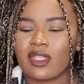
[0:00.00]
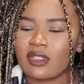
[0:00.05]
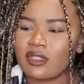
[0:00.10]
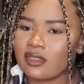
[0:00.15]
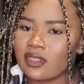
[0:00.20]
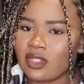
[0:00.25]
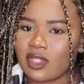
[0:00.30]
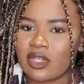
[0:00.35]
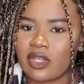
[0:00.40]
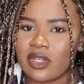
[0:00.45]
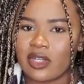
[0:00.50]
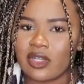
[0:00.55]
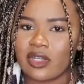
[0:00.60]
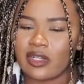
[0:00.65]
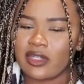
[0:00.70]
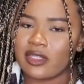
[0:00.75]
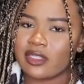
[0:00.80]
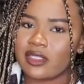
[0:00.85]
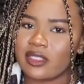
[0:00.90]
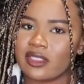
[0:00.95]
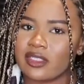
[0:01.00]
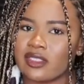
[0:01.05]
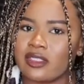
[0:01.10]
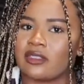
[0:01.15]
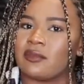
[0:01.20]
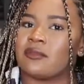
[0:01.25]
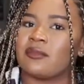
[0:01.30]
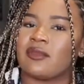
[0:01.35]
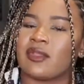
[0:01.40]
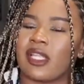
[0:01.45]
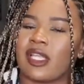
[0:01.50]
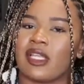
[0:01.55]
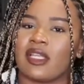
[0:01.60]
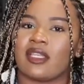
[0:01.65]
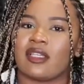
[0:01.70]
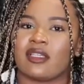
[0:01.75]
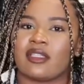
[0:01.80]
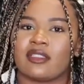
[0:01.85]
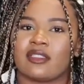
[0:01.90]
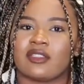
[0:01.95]
the card and
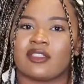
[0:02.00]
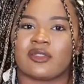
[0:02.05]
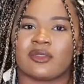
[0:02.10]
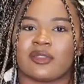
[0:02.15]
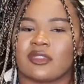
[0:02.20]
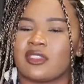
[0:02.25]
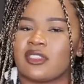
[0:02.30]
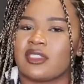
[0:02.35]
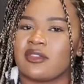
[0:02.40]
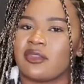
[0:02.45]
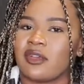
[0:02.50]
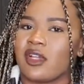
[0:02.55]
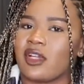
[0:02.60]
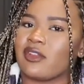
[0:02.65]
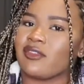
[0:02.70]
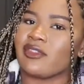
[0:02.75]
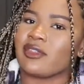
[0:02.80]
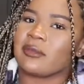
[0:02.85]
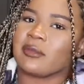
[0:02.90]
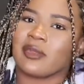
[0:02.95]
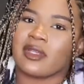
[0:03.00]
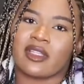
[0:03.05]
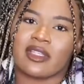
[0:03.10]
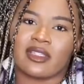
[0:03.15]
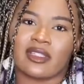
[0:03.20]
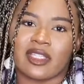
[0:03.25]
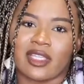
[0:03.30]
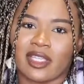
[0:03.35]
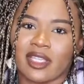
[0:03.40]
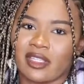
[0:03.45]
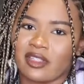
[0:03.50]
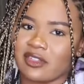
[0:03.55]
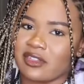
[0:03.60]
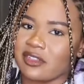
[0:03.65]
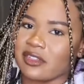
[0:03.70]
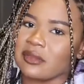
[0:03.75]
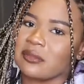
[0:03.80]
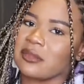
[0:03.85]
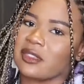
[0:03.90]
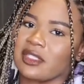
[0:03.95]
like do a Steve Harvey but in their head or
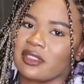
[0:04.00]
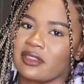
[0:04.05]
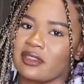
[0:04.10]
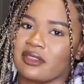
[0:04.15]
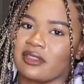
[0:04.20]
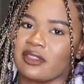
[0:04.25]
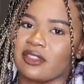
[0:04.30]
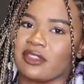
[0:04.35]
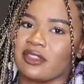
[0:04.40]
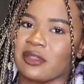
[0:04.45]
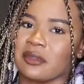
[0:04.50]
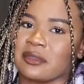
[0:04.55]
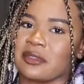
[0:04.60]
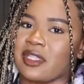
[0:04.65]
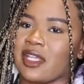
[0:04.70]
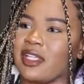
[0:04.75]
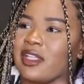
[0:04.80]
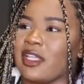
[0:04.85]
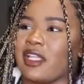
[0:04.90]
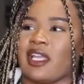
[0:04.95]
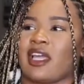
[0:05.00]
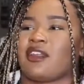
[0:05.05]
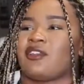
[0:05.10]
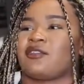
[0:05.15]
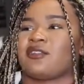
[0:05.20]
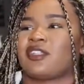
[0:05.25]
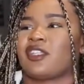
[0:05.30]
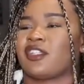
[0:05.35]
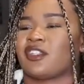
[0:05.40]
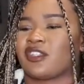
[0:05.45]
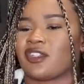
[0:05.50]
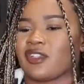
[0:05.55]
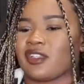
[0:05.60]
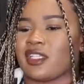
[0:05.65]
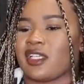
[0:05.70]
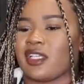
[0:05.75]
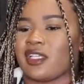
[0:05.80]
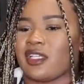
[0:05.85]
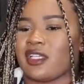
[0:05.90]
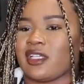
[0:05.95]
something. You know what I'm saying? Like, I don't think they're
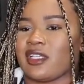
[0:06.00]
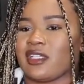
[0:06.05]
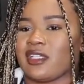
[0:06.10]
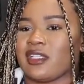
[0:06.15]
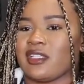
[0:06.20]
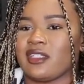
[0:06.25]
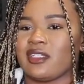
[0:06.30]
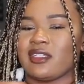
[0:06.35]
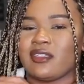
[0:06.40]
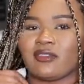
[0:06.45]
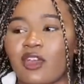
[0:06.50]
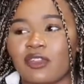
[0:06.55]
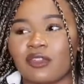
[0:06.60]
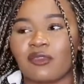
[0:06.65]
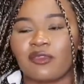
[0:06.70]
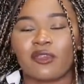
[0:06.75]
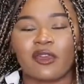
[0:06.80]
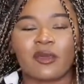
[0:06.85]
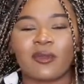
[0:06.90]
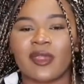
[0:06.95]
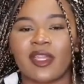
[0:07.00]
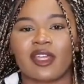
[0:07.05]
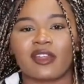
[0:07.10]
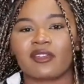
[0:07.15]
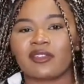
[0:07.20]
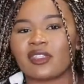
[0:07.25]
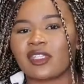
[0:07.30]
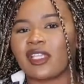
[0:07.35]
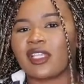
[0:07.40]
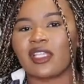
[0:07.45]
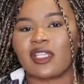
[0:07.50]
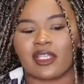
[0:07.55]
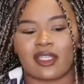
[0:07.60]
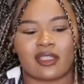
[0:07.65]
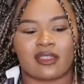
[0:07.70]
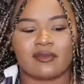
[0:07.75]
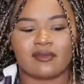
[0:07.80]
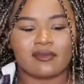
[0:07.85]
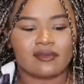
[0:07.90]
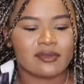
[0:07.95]
like, on the 4-way, I don't
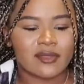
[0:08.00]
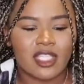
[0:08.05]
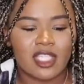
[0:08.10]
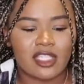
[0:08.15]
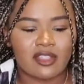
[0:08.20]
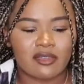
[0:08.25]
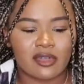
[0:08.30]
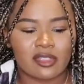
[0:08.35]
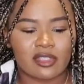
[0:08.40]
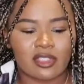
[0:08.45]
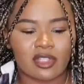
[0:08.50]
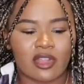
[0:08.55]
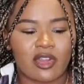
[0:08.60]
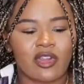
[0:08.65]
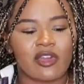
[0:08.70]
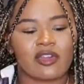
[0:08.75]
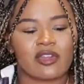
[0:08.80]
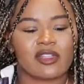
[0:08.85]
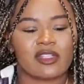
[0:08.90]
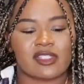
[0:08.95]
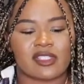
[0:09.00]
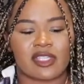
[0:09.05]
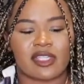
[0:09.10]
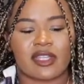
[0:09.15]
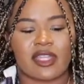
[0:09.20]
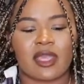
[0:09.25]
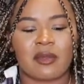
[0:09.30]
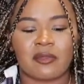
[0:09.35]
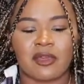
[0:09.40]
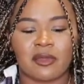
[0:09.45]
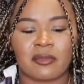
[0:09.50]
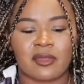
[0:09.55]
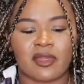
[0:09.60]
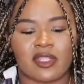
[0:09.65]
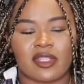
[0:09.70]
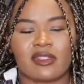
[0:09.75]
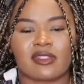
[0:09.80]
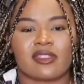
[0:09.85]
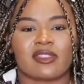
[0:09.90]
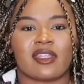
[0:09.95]
think he read the card and he said Emma,
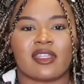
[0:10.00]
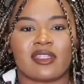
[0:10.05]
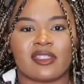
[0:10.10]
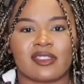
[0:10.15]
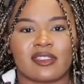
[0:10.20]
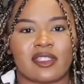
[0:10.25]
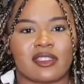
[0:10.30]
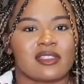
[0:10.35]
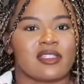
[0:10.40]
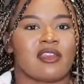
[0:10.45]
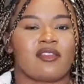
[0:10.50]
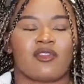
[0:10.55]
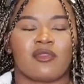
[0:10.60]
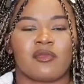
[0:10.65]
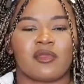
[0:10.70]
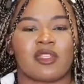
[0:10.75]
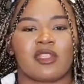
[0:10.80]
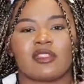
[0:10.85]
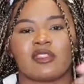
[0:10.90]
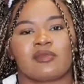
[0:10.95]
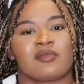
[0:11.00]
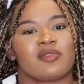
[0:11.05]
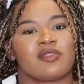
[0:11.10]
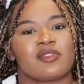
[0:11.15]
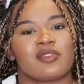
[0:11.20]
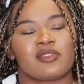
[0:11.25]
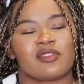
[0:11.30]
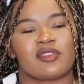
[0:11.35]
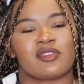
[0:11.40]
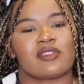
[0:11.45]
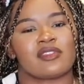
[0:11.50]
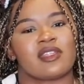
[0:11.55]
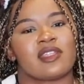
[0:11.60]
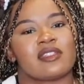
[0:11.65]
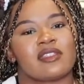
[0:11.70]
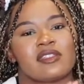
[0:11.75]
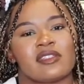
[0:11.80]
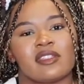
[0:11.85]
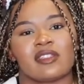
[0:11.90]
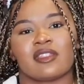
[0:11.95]
but instead he said Devin because producer
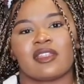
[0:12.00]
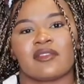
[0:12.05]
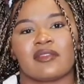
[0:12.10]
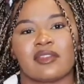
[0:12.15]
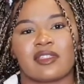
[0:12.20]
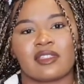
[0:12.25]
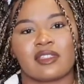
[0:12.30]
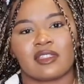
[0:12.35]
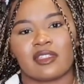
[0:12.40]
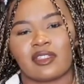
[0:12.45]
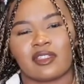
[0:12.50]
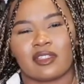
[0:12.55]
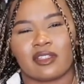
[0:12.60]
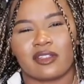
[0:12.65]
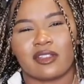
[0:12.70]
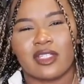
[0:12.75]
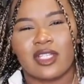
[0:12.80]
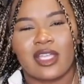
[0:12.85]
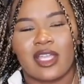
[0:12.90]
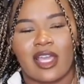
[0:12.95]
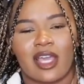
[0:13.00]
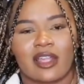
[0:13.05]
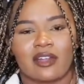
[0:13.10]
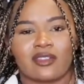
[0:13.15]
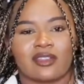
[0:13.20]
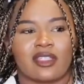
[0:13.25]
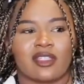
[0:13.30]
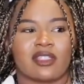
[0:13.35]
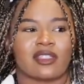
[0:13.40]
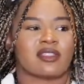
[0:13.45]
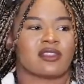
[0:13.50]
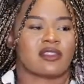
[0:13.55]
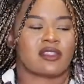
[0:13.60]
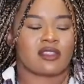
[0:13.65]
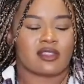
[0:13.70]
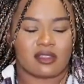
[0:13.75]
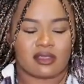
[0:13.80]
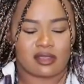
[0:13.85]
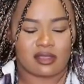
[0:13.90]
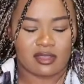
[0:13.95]
said to say Devin. You know? I don't think
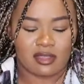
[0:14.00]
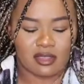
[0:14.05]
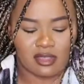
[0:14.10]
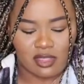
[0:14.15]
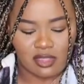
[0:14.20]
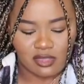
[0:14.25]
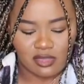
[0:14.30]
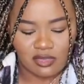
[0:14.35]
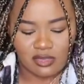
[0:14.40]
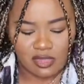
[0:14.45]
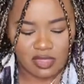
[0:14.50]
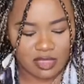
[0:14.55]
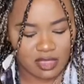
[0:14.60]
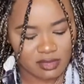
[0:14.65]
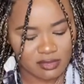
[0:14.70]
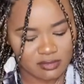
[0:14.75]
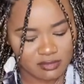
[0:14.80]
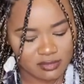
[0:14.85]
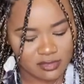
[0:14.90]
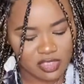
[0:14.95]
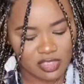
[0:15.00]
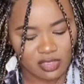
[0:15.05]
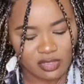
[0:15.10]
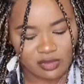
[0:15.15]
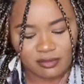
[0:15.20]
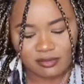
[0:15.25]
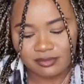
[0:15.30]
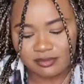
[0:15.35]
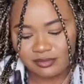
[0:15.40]
they do that. So